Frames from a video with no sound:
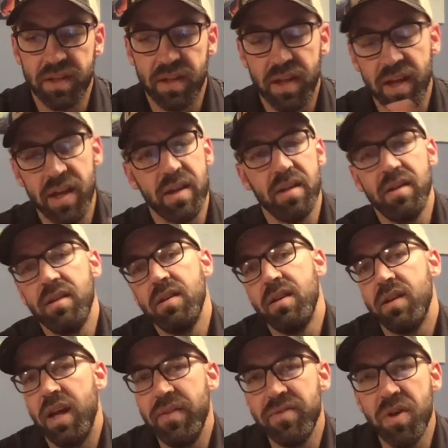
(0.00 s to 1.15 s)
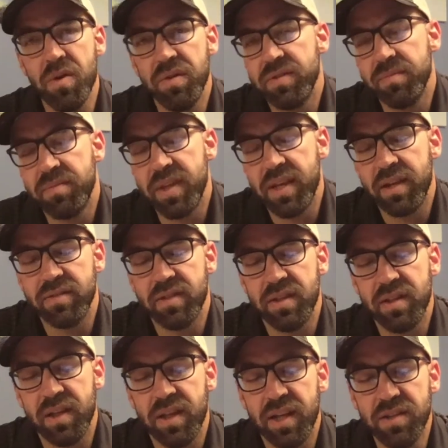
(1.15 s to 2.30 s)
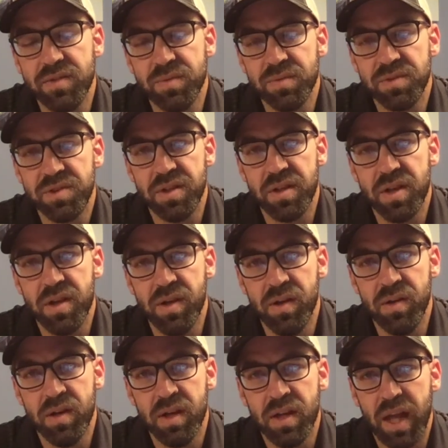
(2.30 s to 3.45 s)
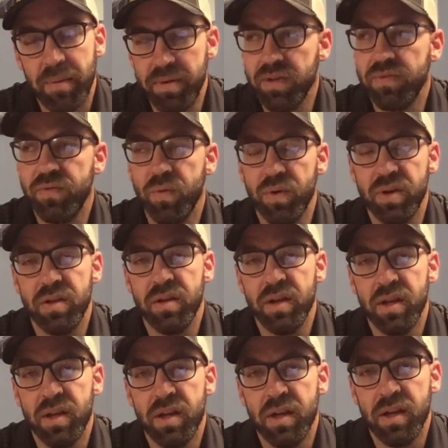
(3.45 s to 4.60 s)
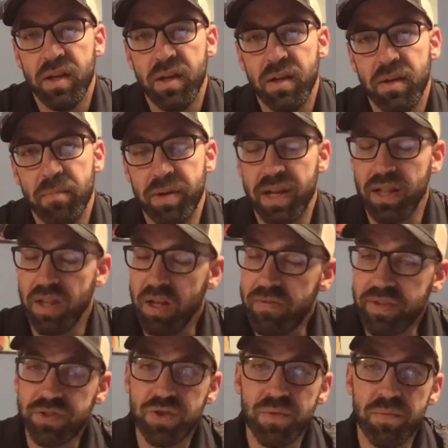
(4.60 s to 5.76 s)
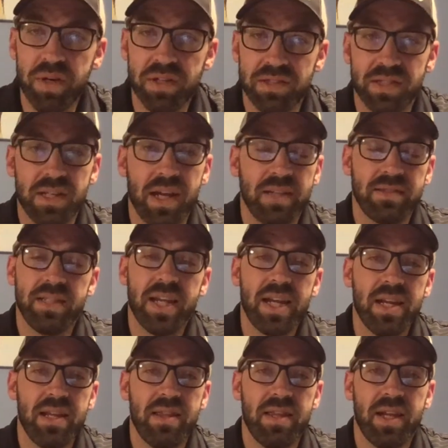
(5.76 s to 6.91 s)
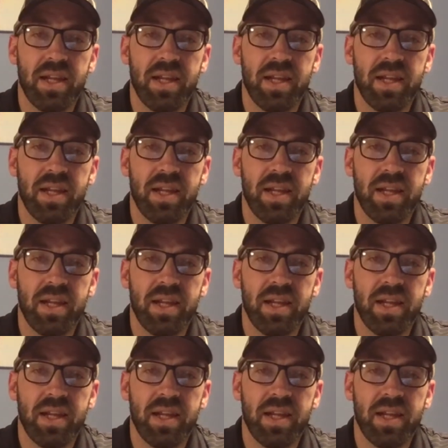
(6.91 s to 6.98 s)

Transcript: hey, I've noticed some things, and I just want you to know I'm here for you. But I love you too much to not say anything,